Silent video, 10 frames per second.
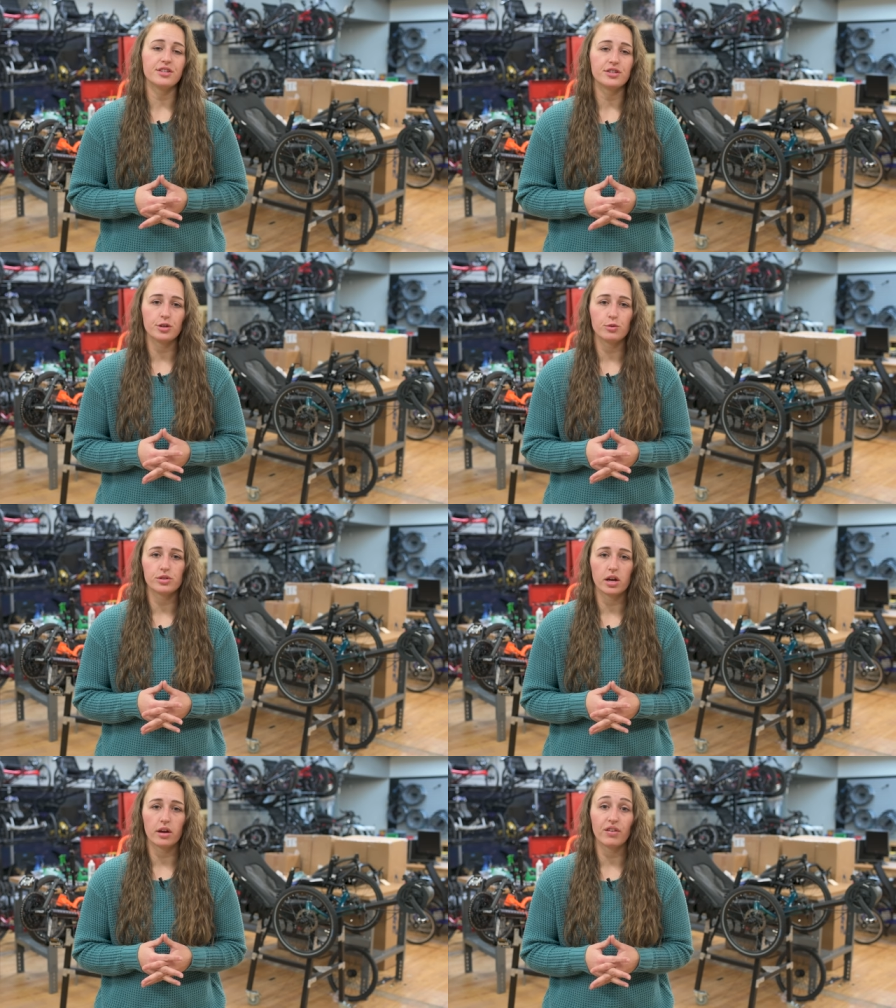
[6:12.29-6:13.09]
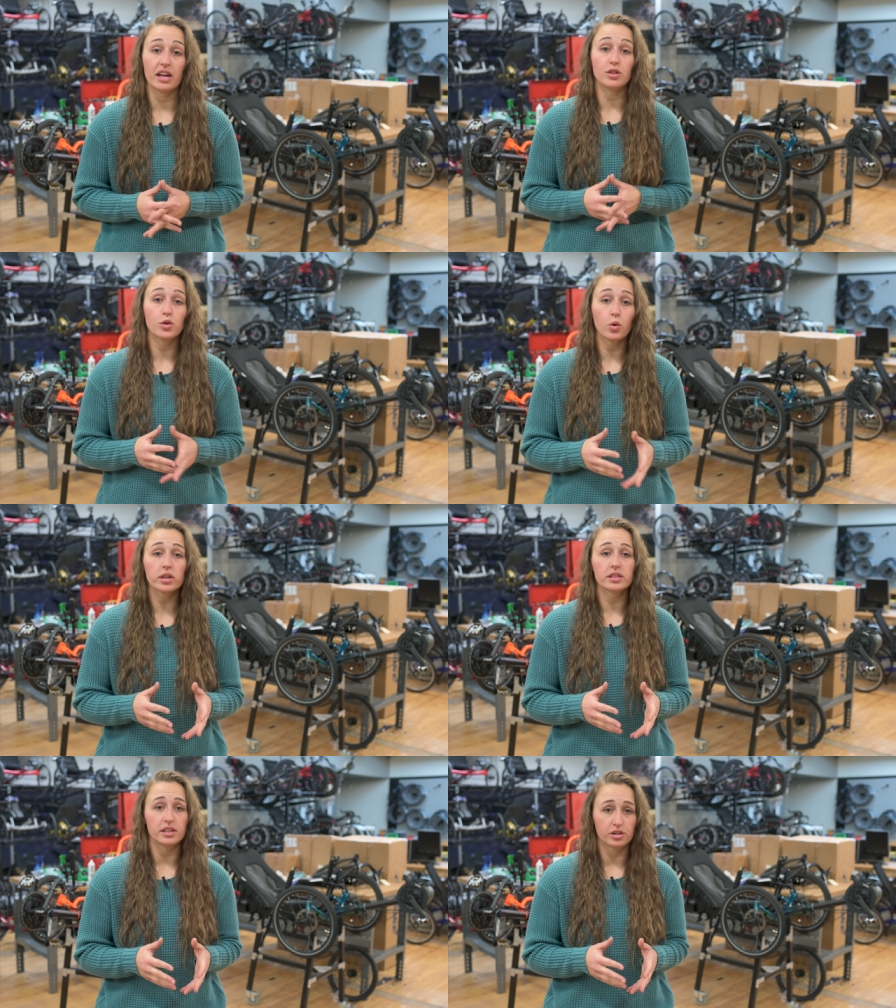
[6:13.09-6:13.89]
its use of a
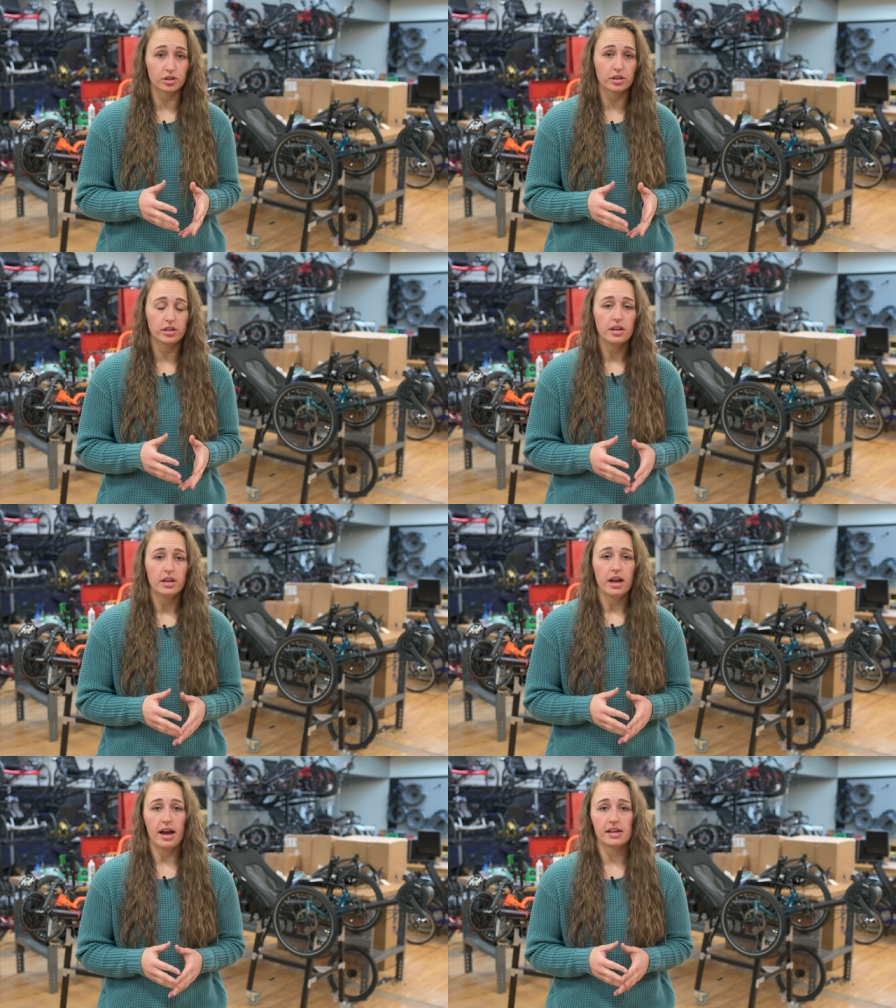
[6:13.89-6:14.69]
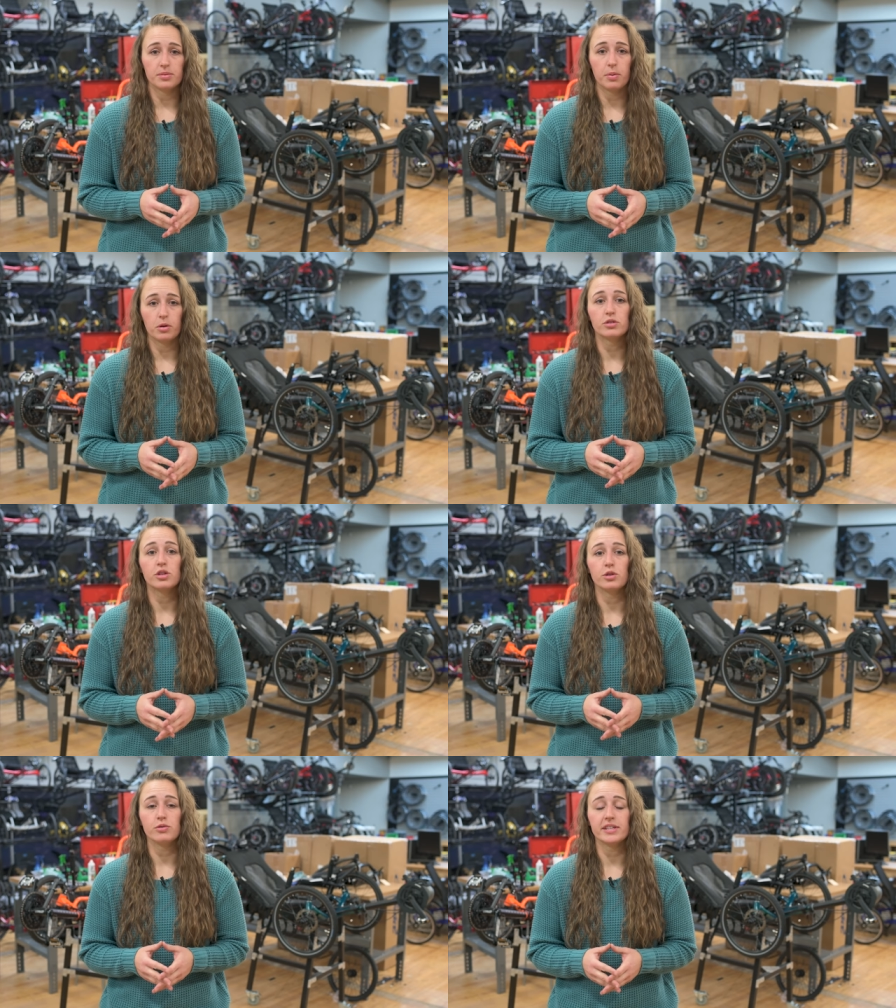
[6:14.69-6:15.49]
torque sensor as opposed
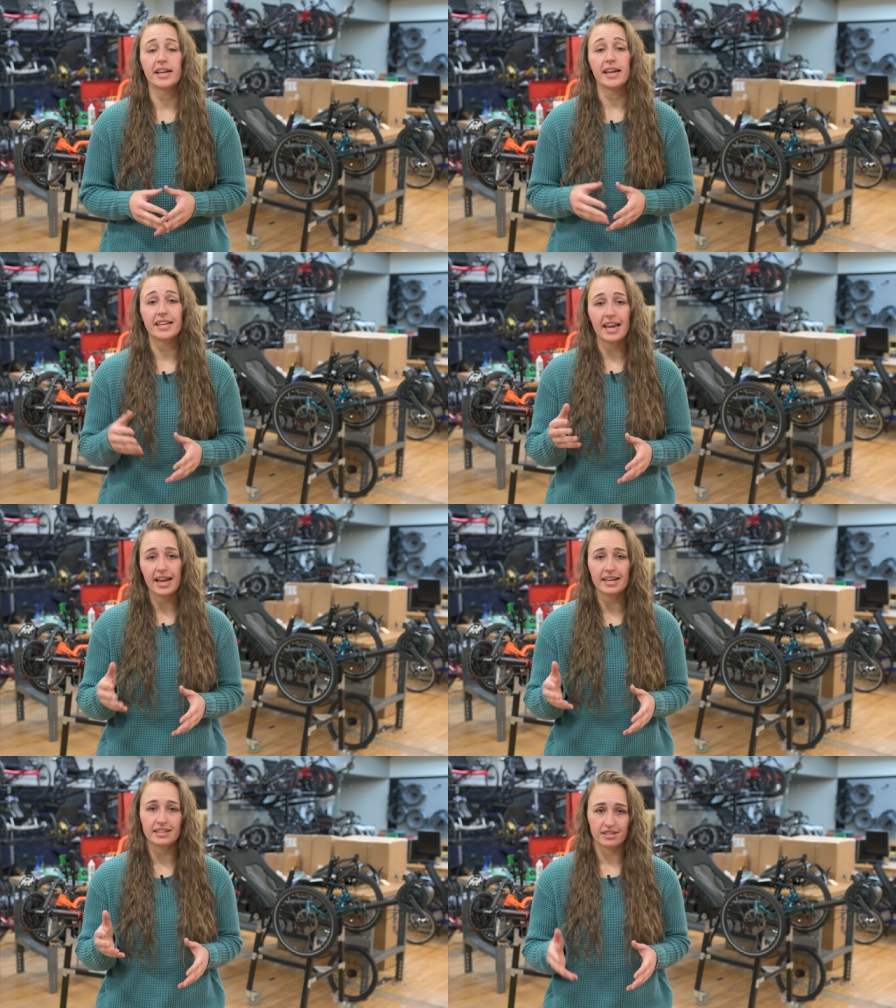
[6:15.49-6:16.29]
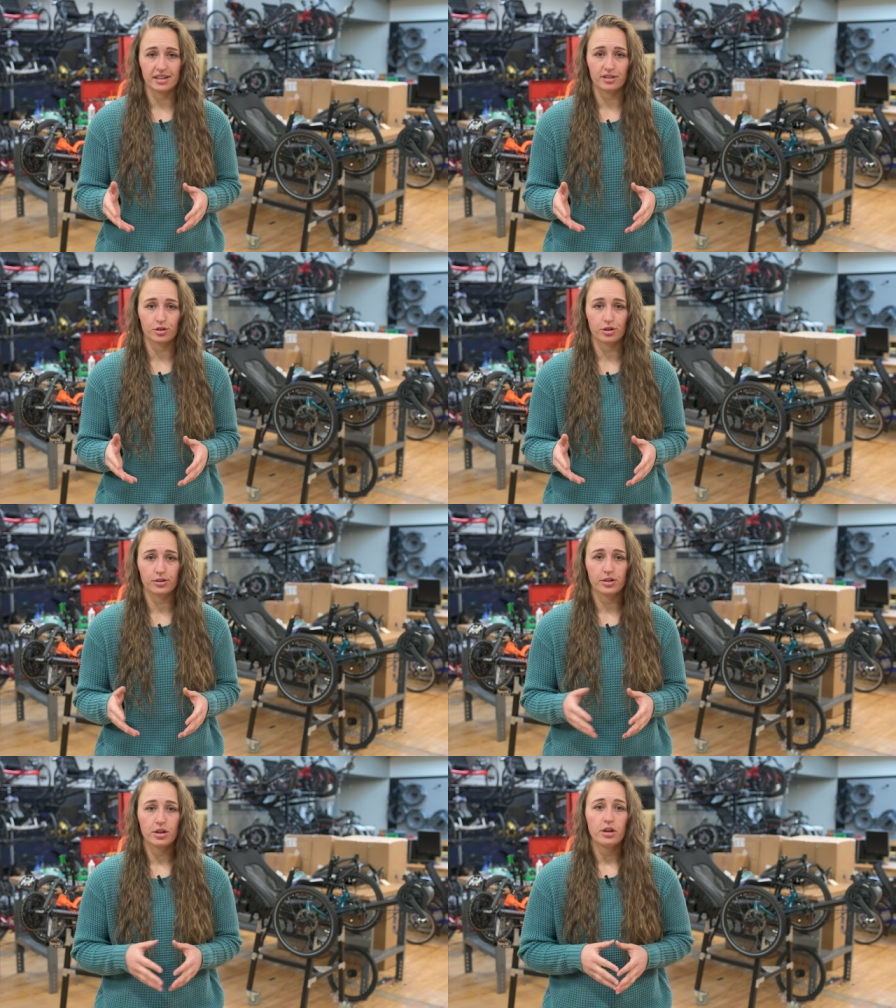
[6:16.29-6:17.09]
to using a cadence sensor.
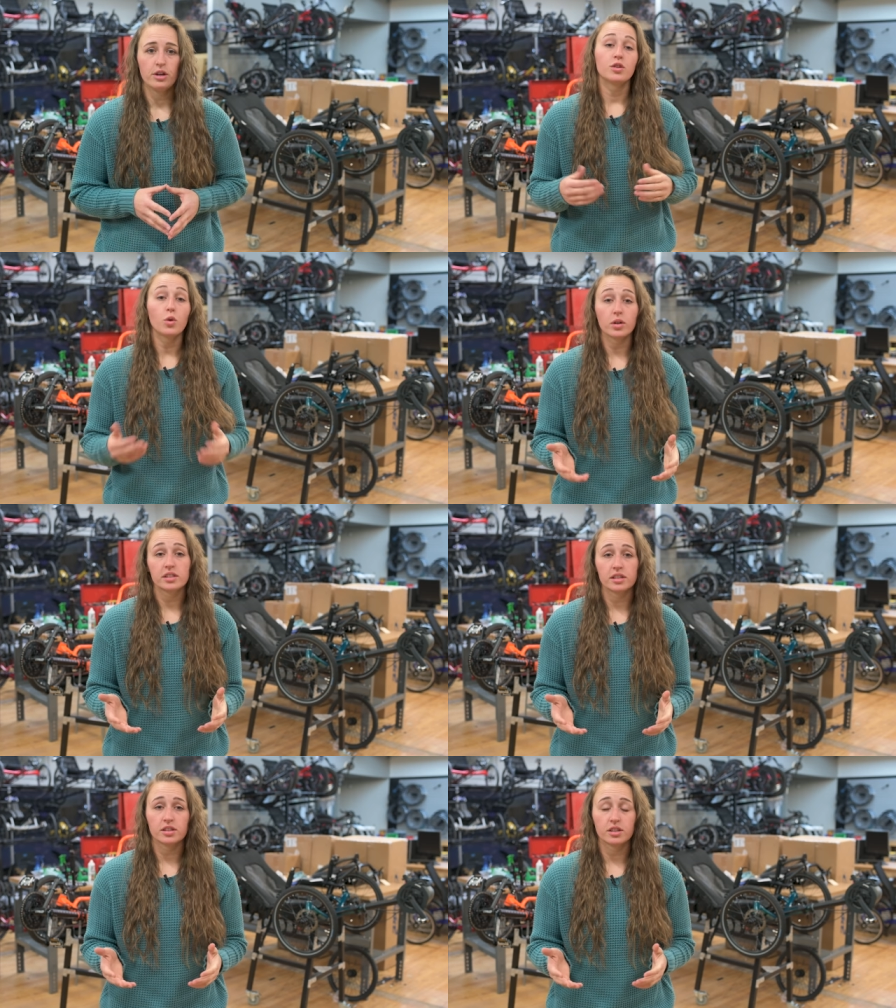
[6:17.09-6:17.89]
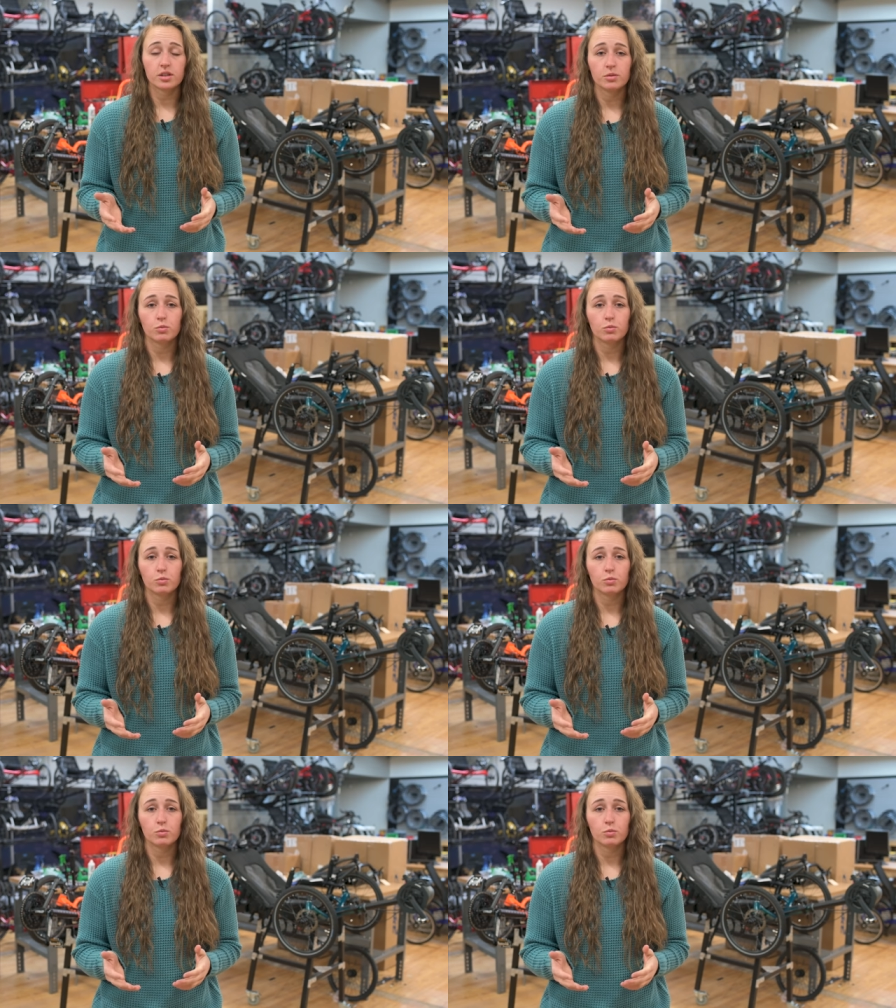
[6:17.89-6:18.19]
The torque sensor,